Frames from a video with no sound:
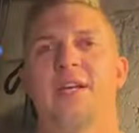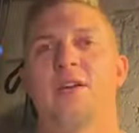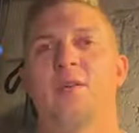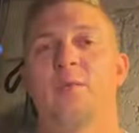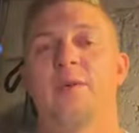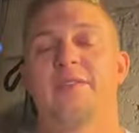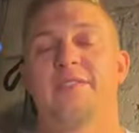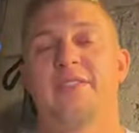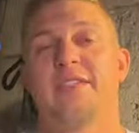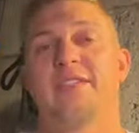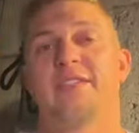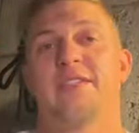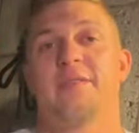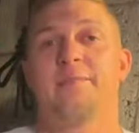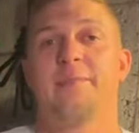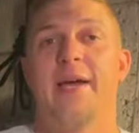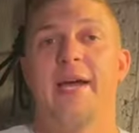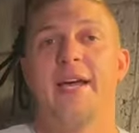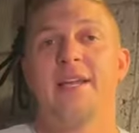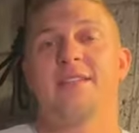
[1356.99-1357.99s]
We've seen
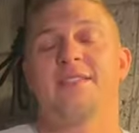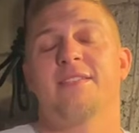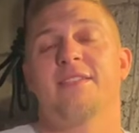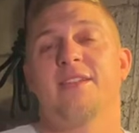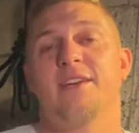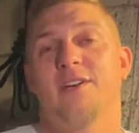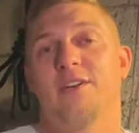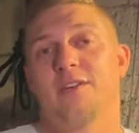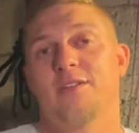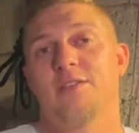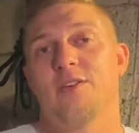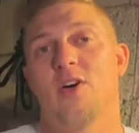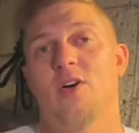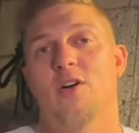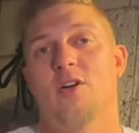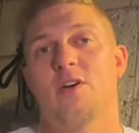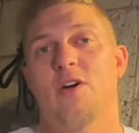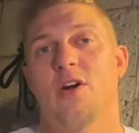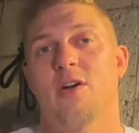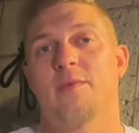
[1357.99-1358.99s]
some bass in our
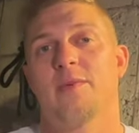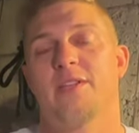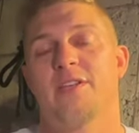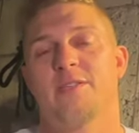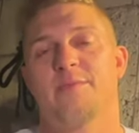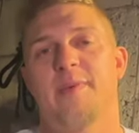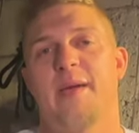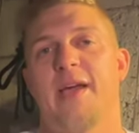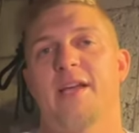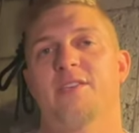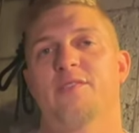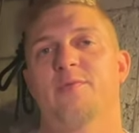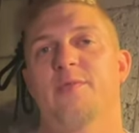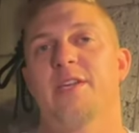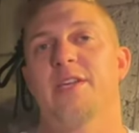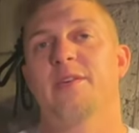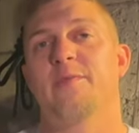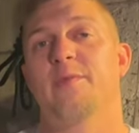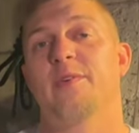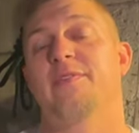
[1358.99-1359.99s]
Norwalk Harbor this past
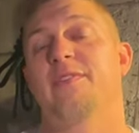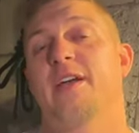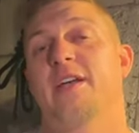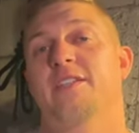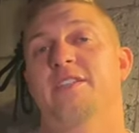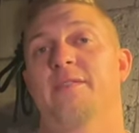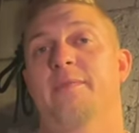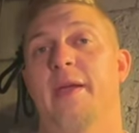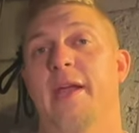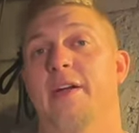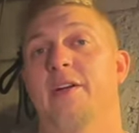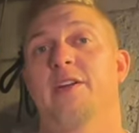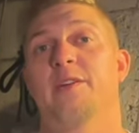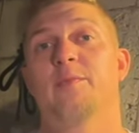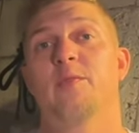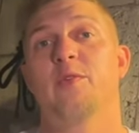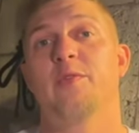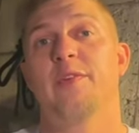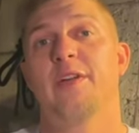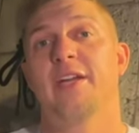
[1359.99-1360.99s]
week. We've had some herring
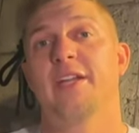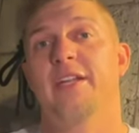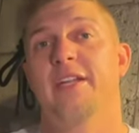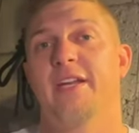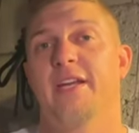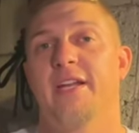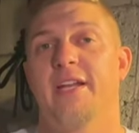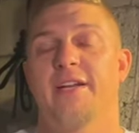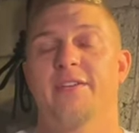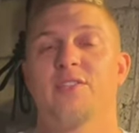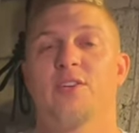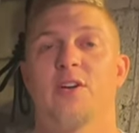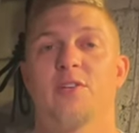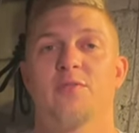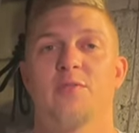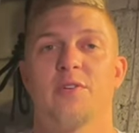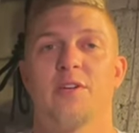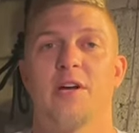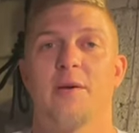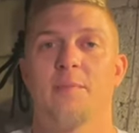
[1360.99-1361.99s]
move in, and I talked
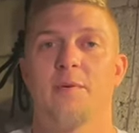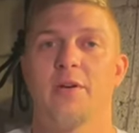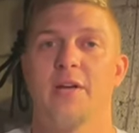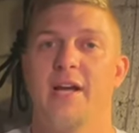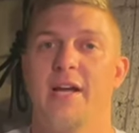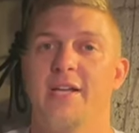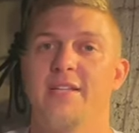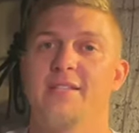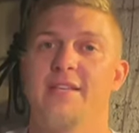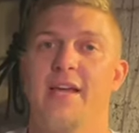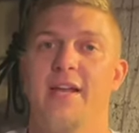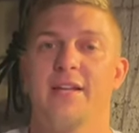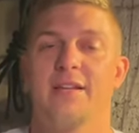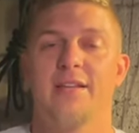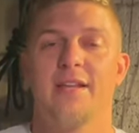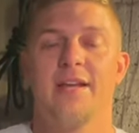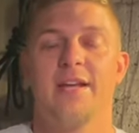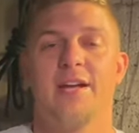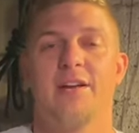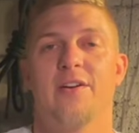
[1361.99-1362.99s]
to a couple guys getting
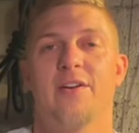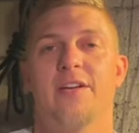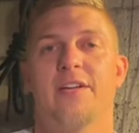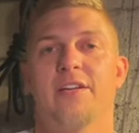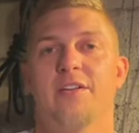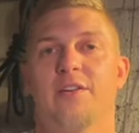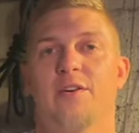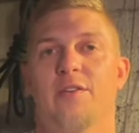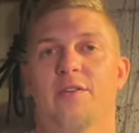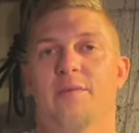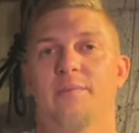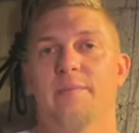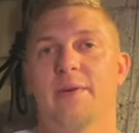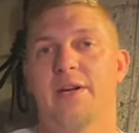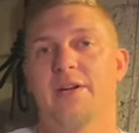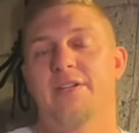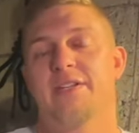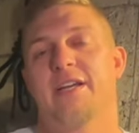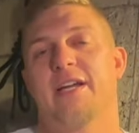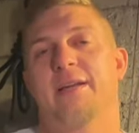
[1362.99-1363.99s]
the herring, you know, the
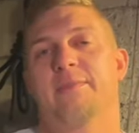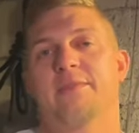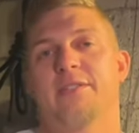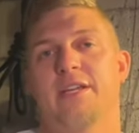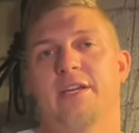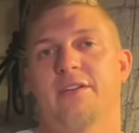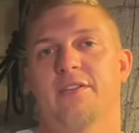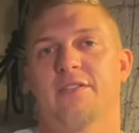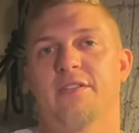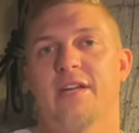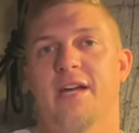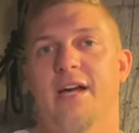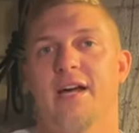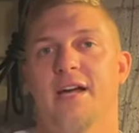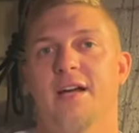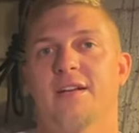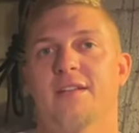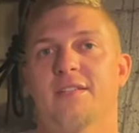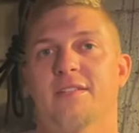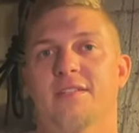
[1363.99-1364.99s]
Maritime Center
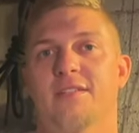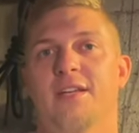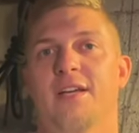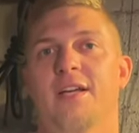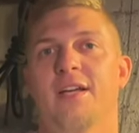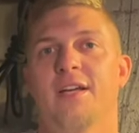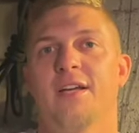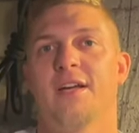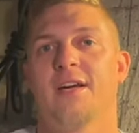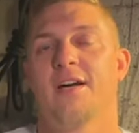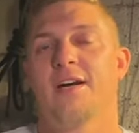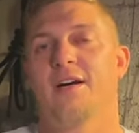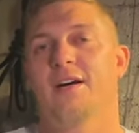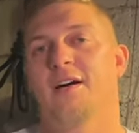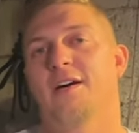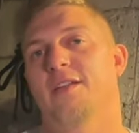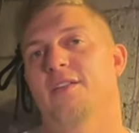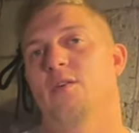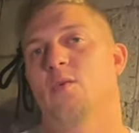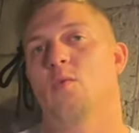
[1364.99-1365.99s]
docks,
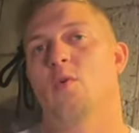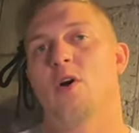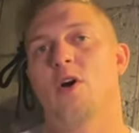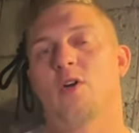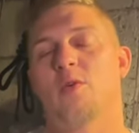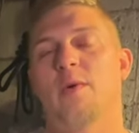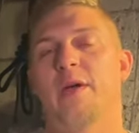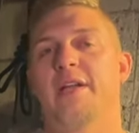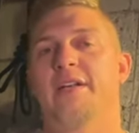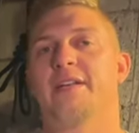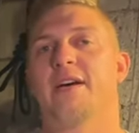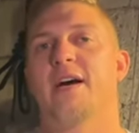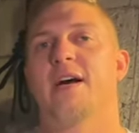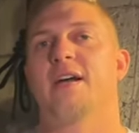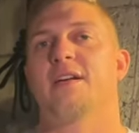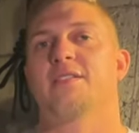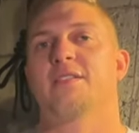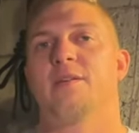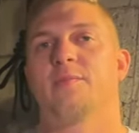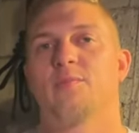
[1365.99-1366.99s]
the walkway
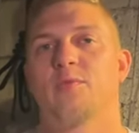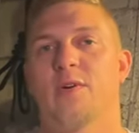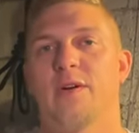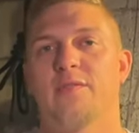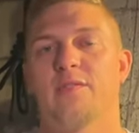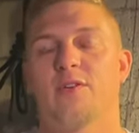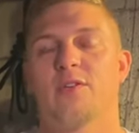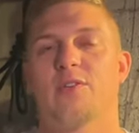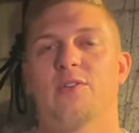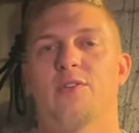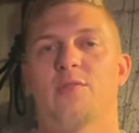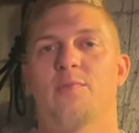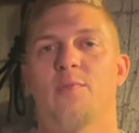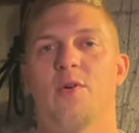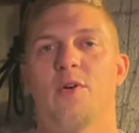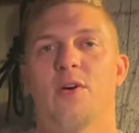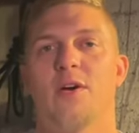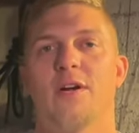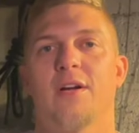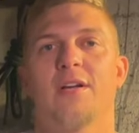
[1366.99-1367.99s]
docks upriver a little
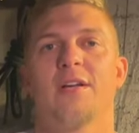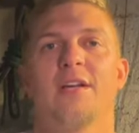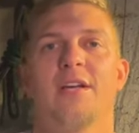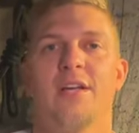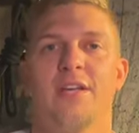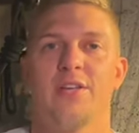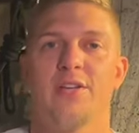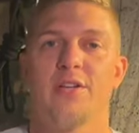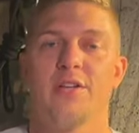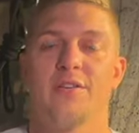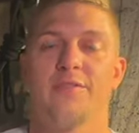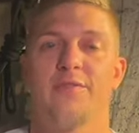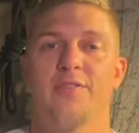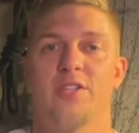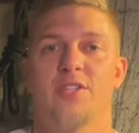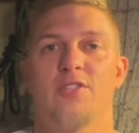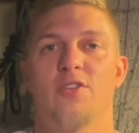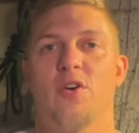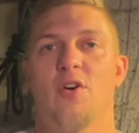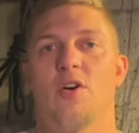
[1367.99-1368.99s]
more. You can
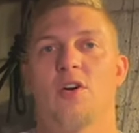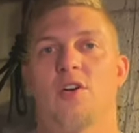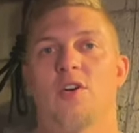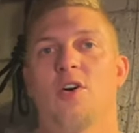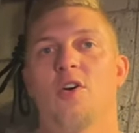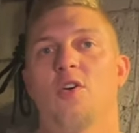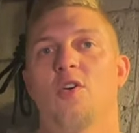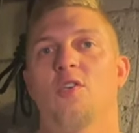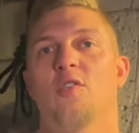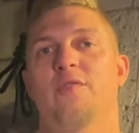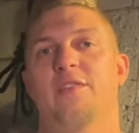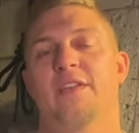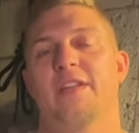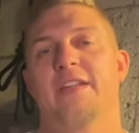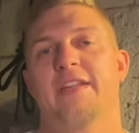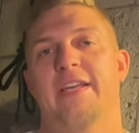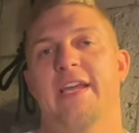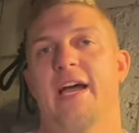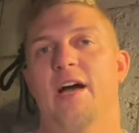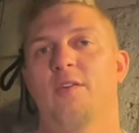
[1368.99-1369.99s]
fish Norwalk Cove and
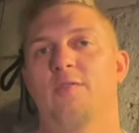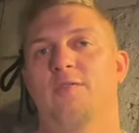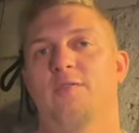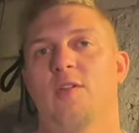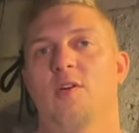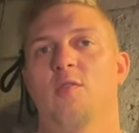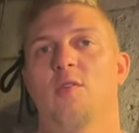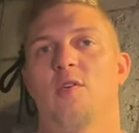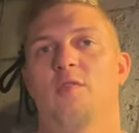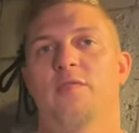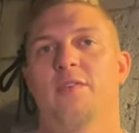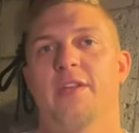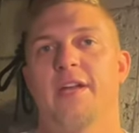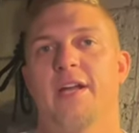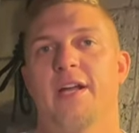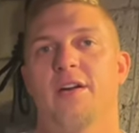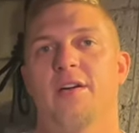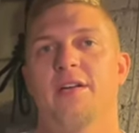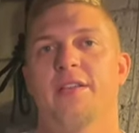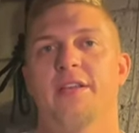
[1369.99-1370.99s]
then the outflow over
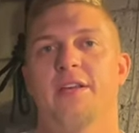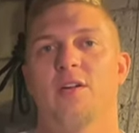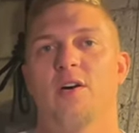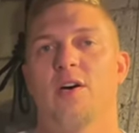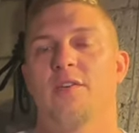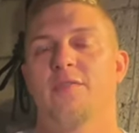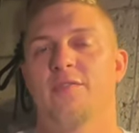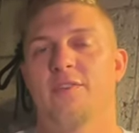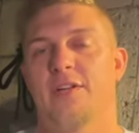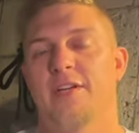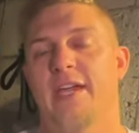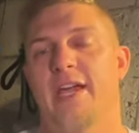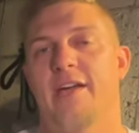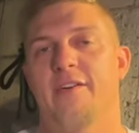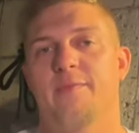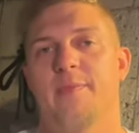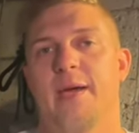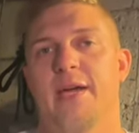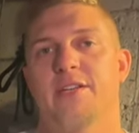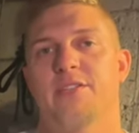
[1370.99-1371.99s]
there and then off the
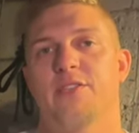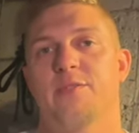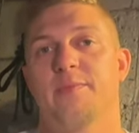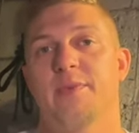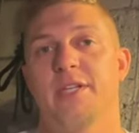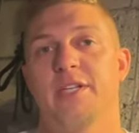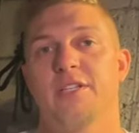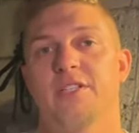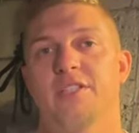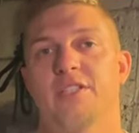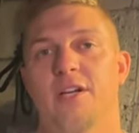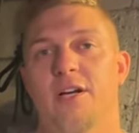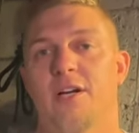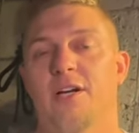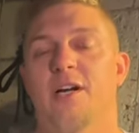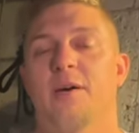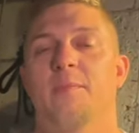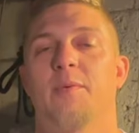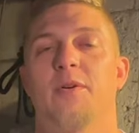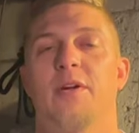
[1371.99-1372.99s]
Calf Pasture Beach. A
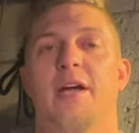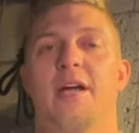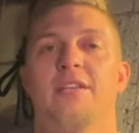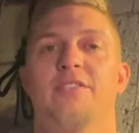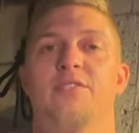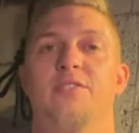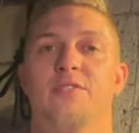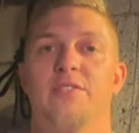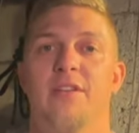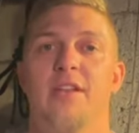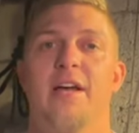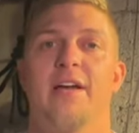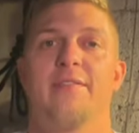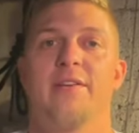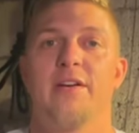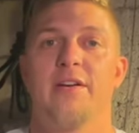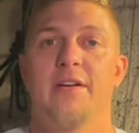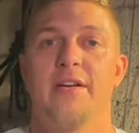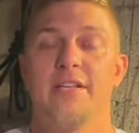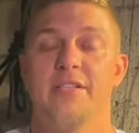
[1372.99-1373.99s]
couple guys using live
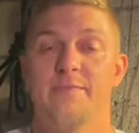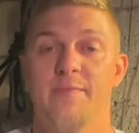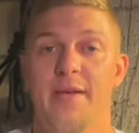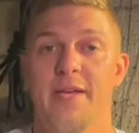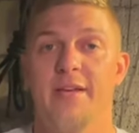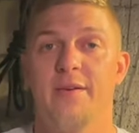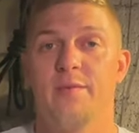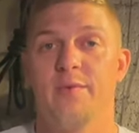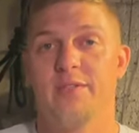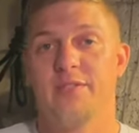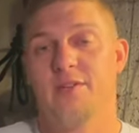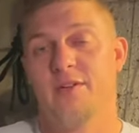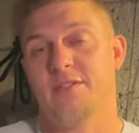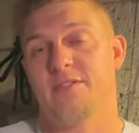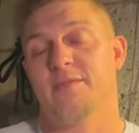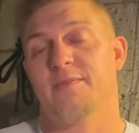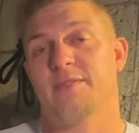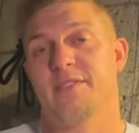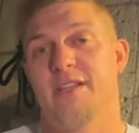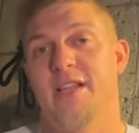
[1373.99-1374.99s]
herring as bait. We saw
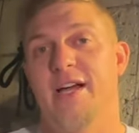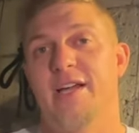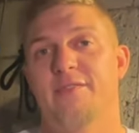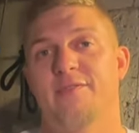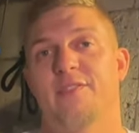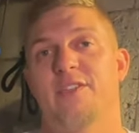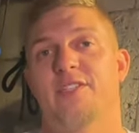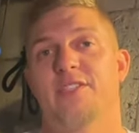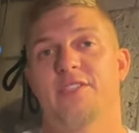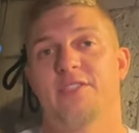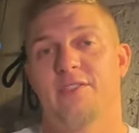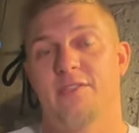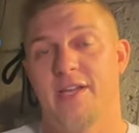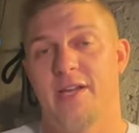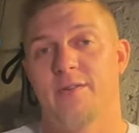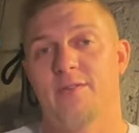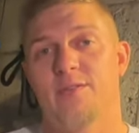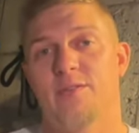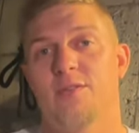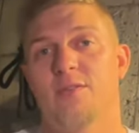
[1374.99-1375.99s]
some slot fish, so
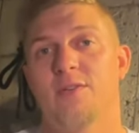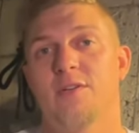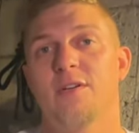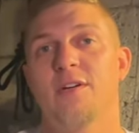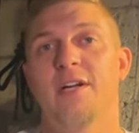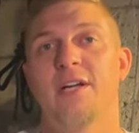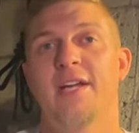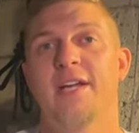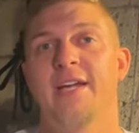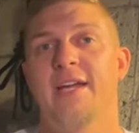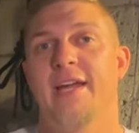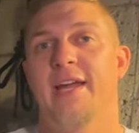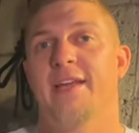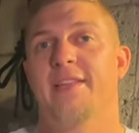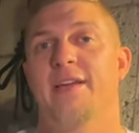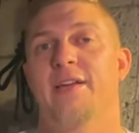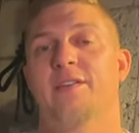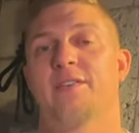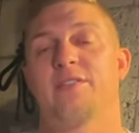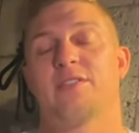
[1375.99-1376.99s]
that was cool.
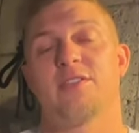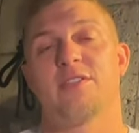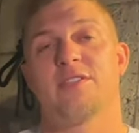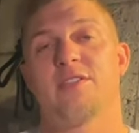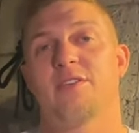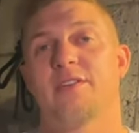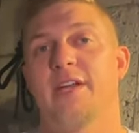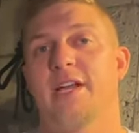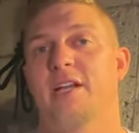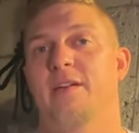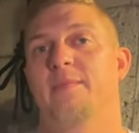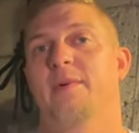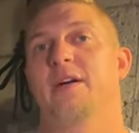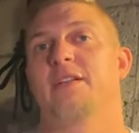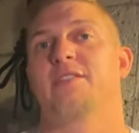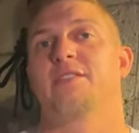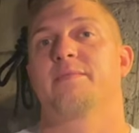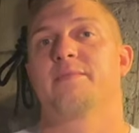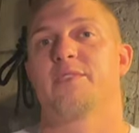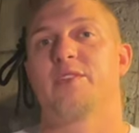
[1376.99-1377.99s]
And then they're still getting them
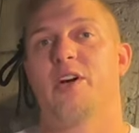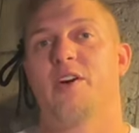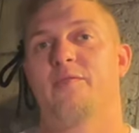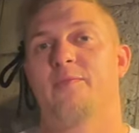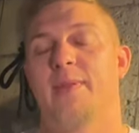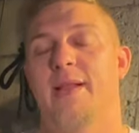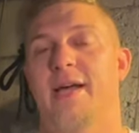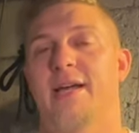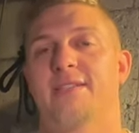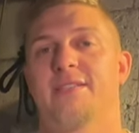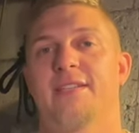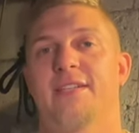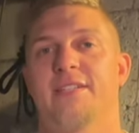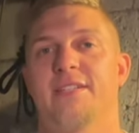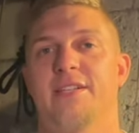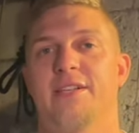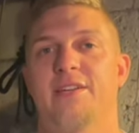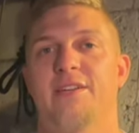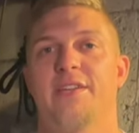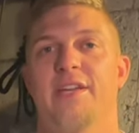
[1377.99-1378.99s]
on some soft
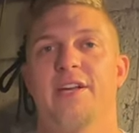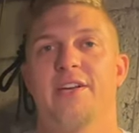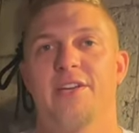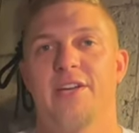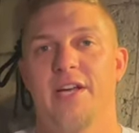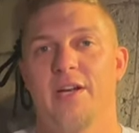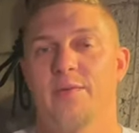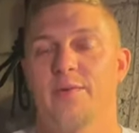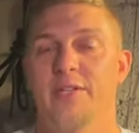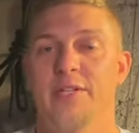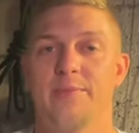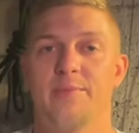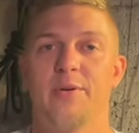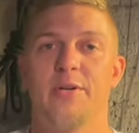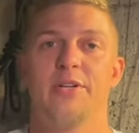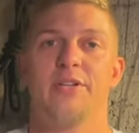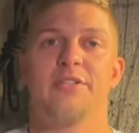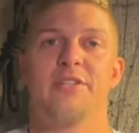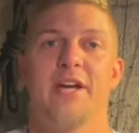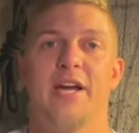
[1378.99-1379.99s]
plastics here and there. You gotta really
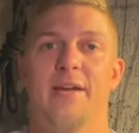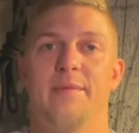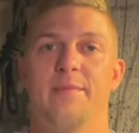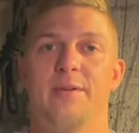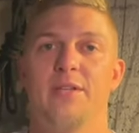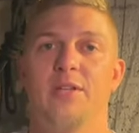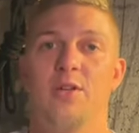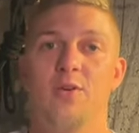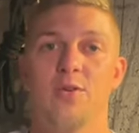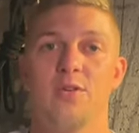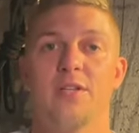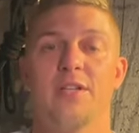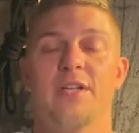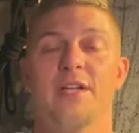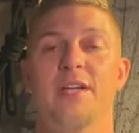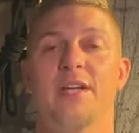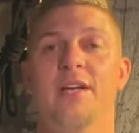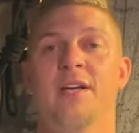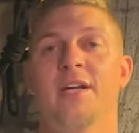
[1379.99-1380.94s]
put your time in locally.